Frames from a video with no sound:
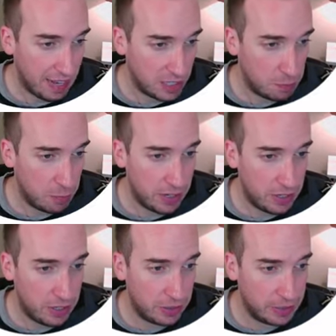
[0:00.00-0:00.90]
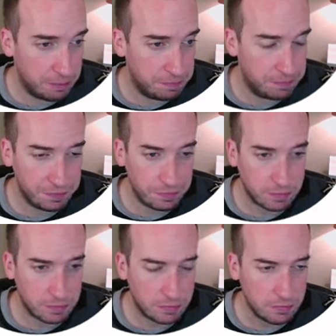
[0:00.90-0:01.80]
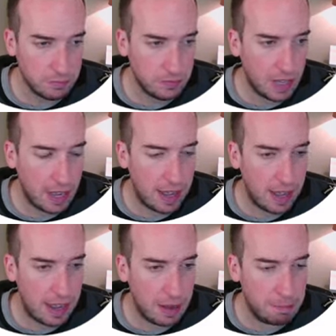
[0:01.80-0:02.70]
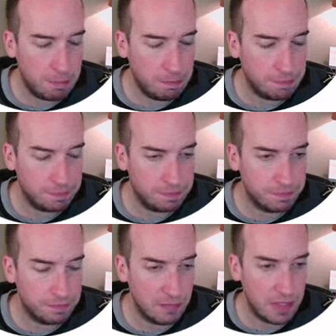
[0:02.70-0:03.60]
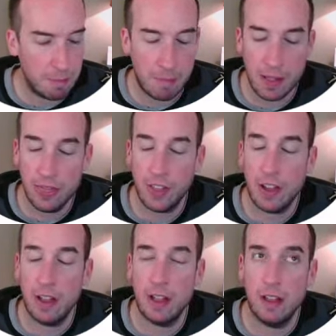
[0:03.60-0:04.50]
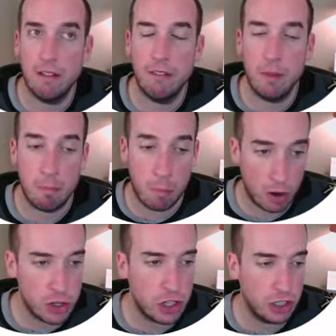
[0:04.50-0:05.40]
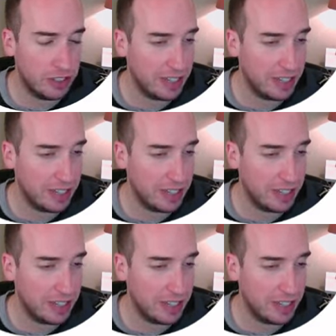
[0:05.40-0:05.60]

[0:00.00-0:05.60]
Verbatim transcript: That's pretty good, um, the month of March